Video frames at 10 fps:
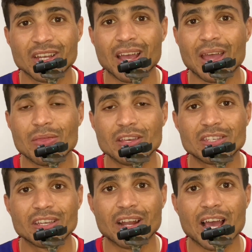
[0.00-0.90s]
and this
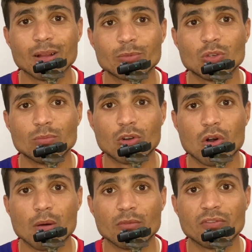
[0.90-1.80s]
can help you
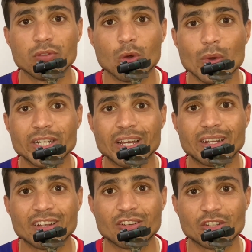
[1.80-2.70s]
become fluent in
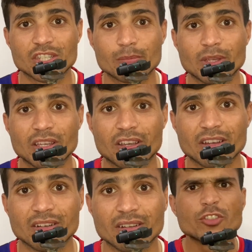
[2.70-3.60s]
English speaking.